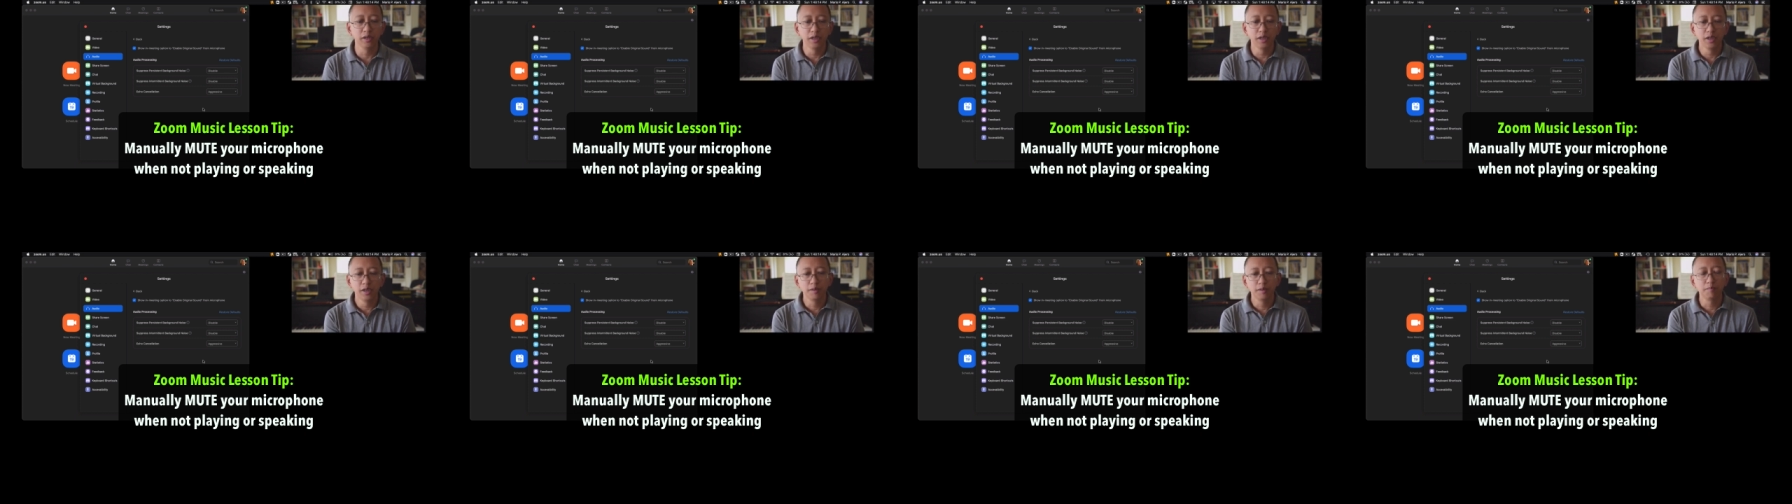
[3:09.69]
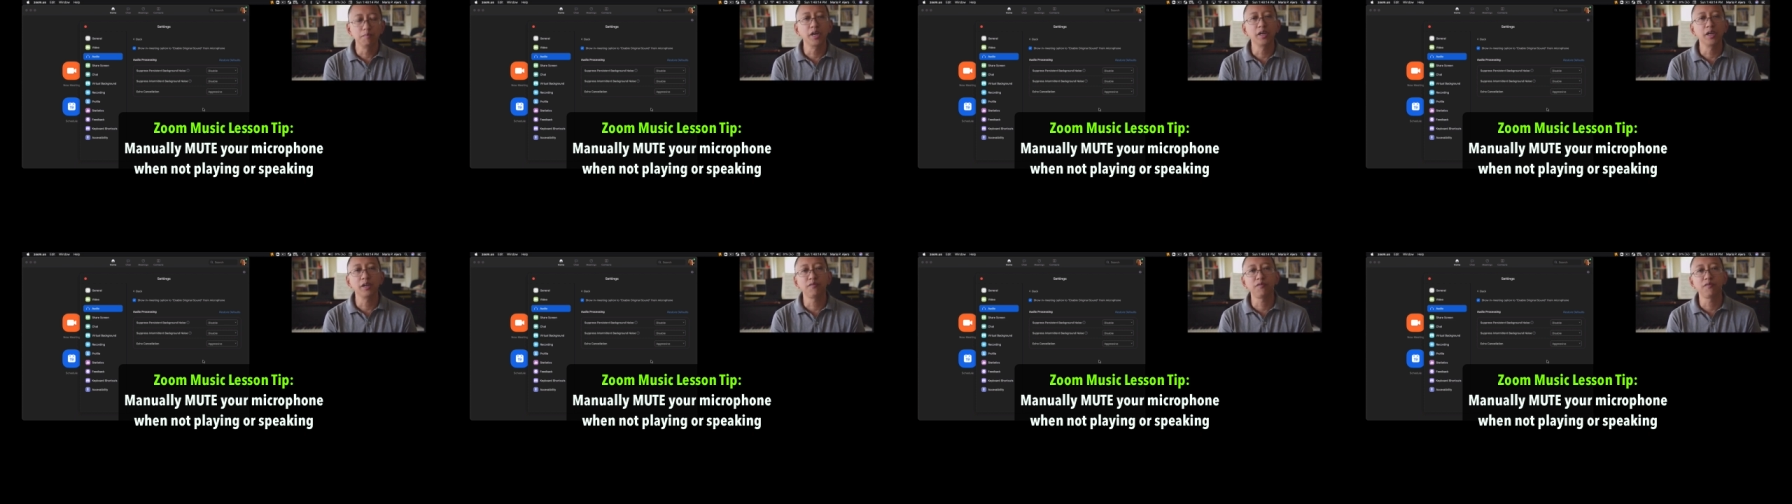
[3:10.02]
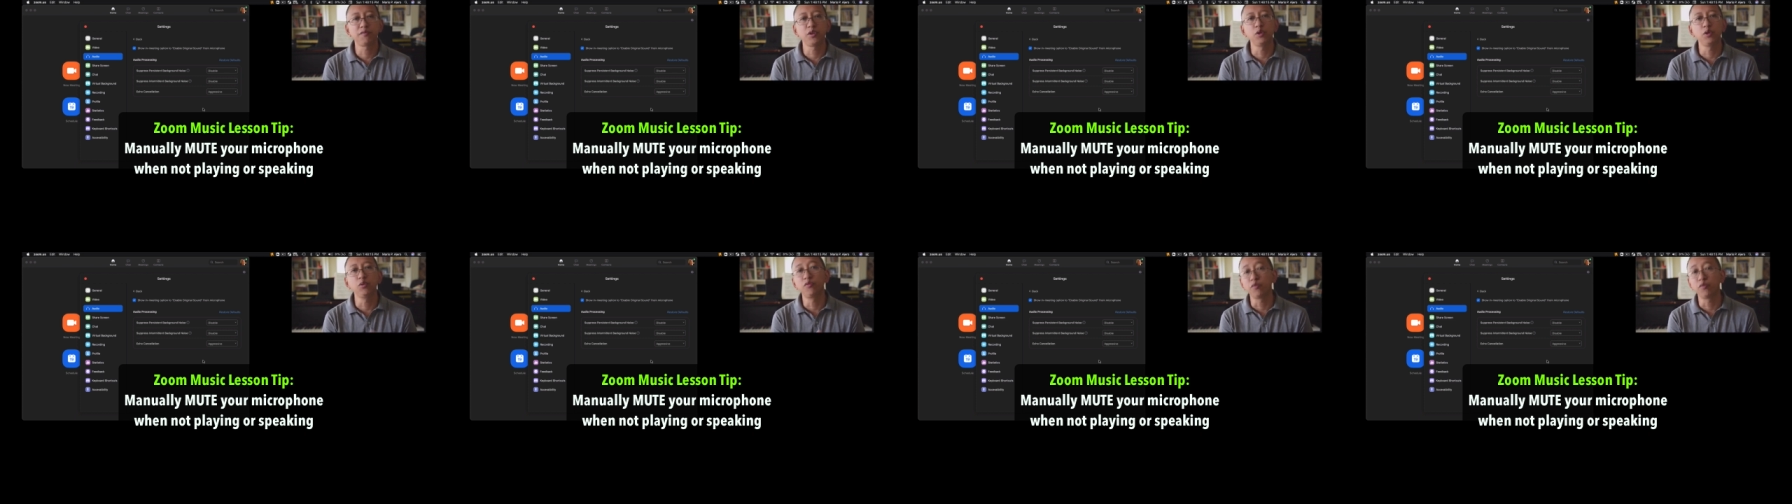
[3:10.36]
But if you
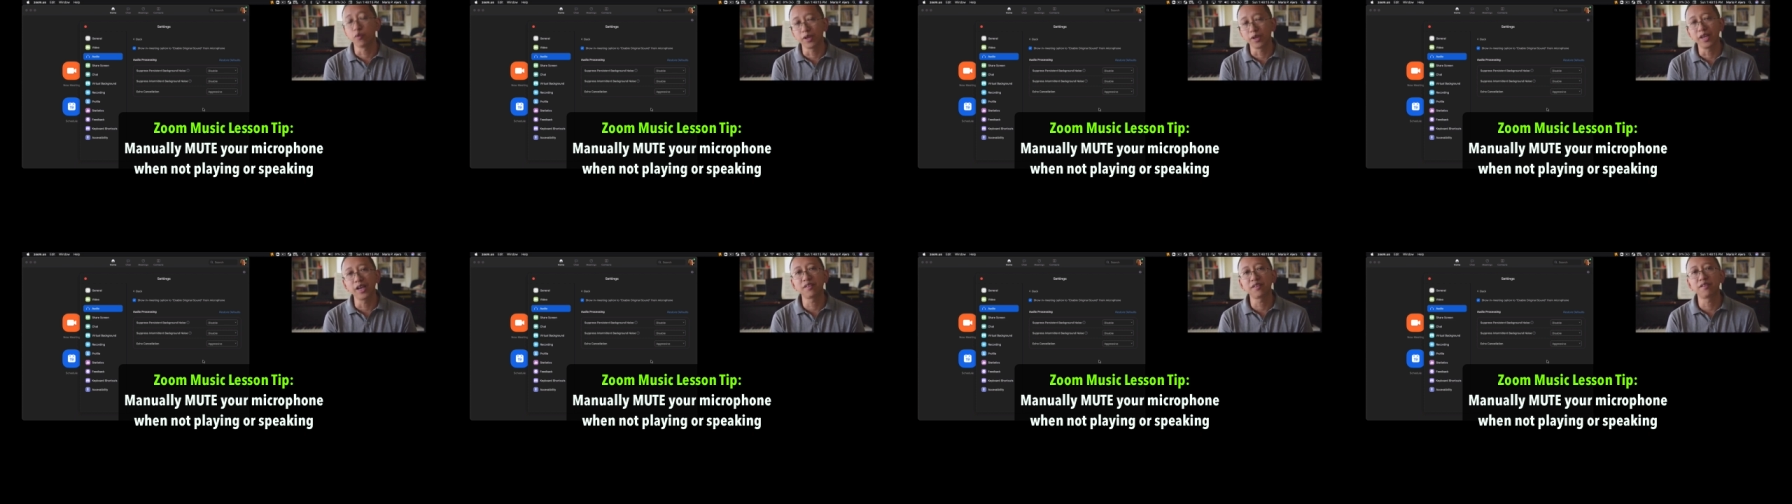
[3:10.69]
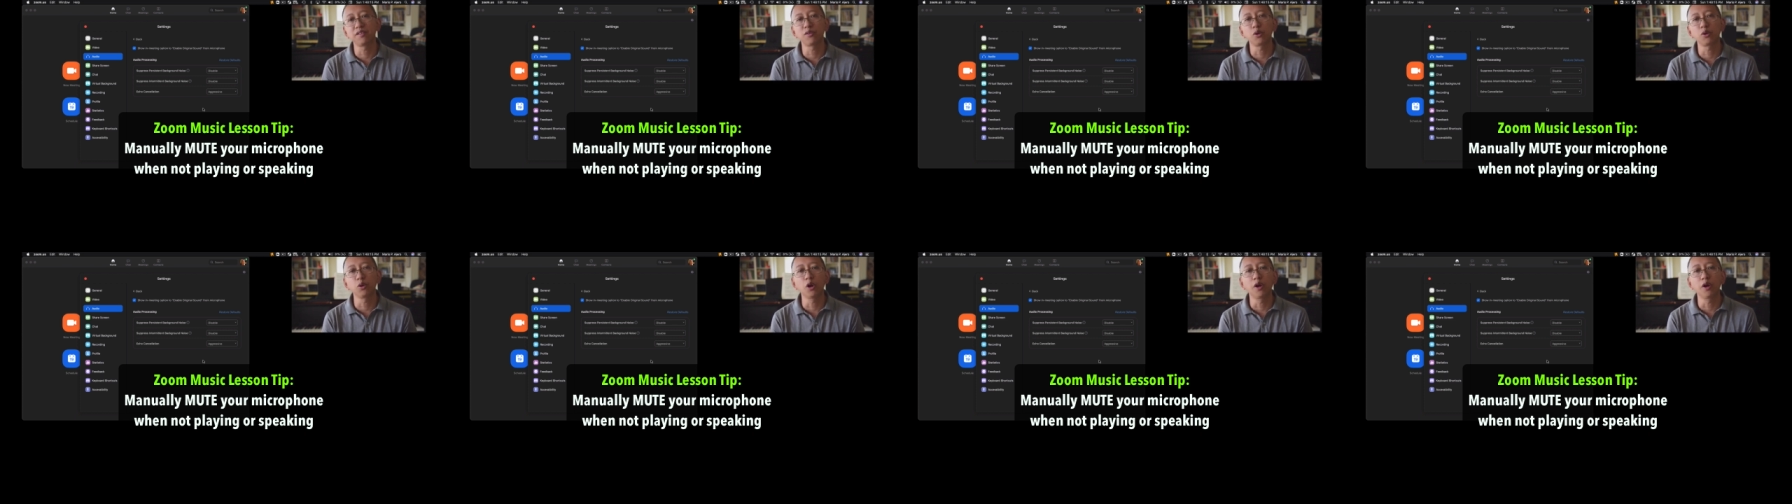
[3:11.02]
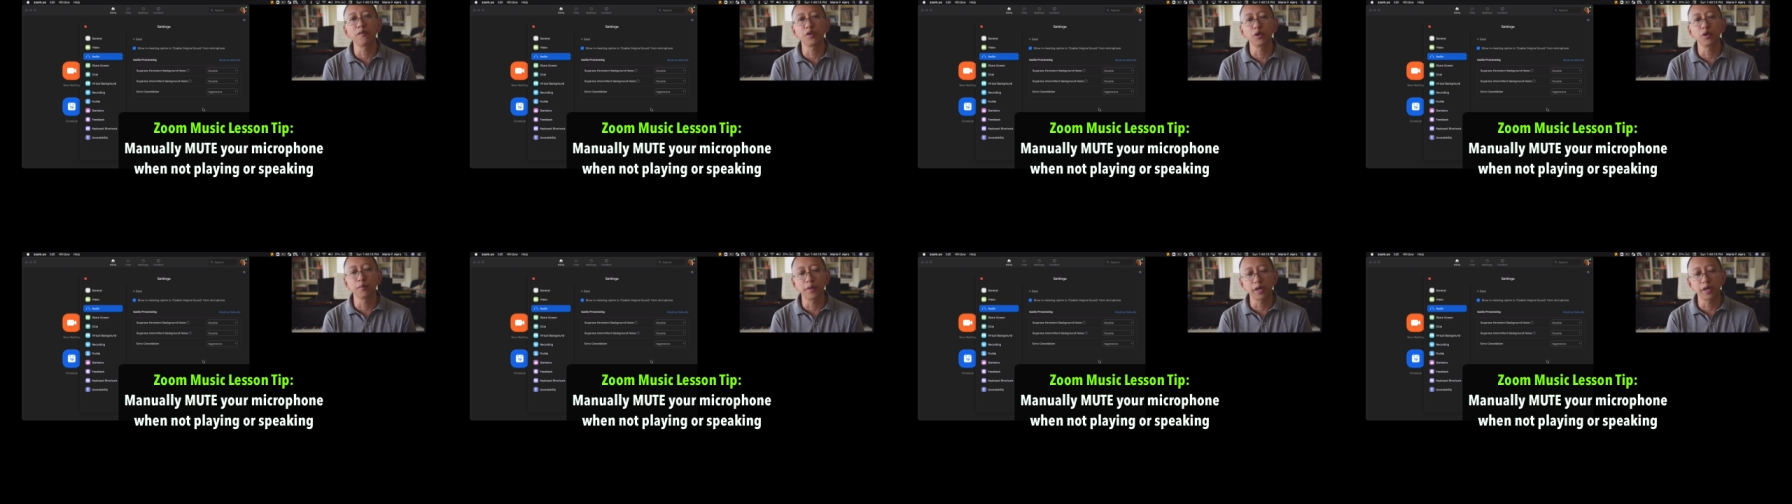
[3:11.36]
forget to turn off your
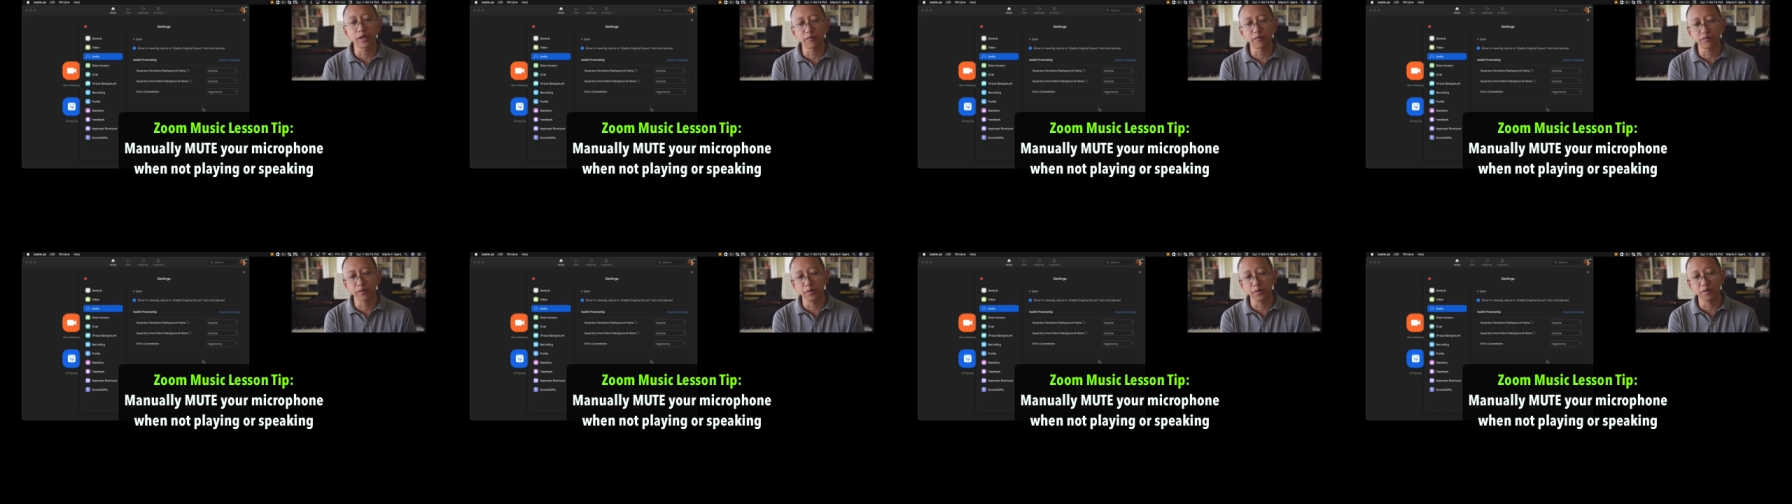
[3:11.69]
microphones,